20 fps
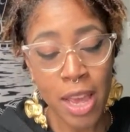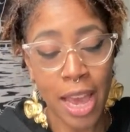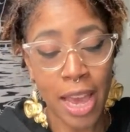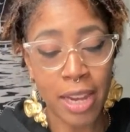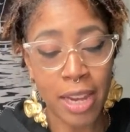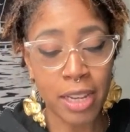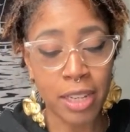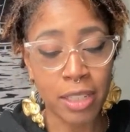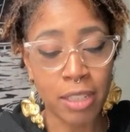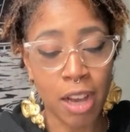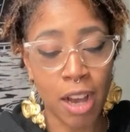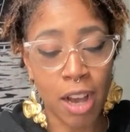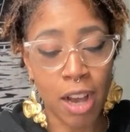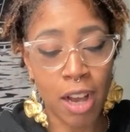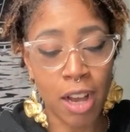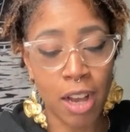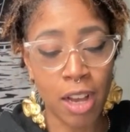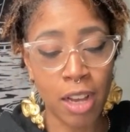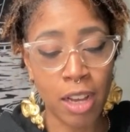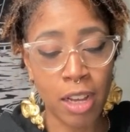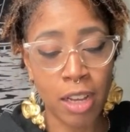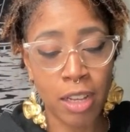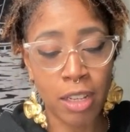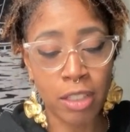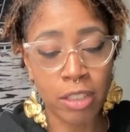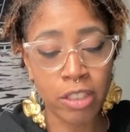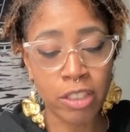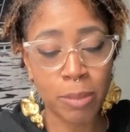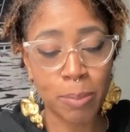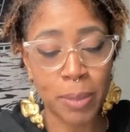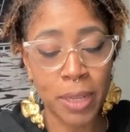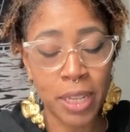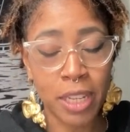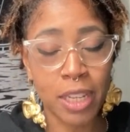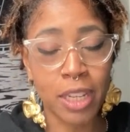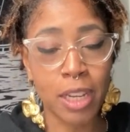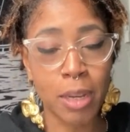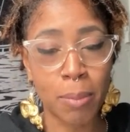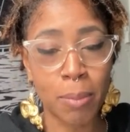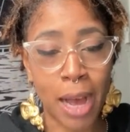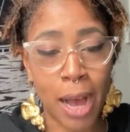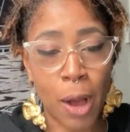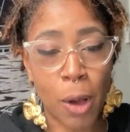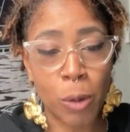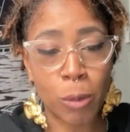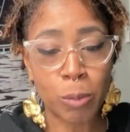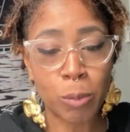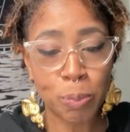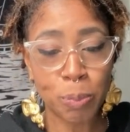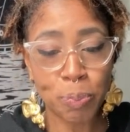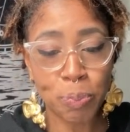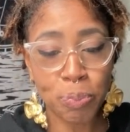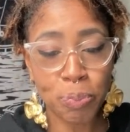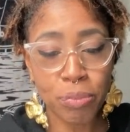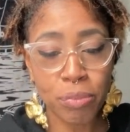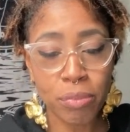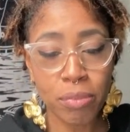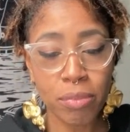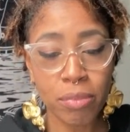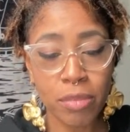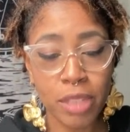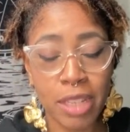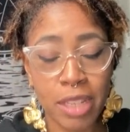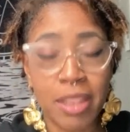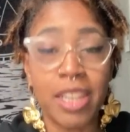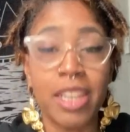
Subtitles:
And then speaking about the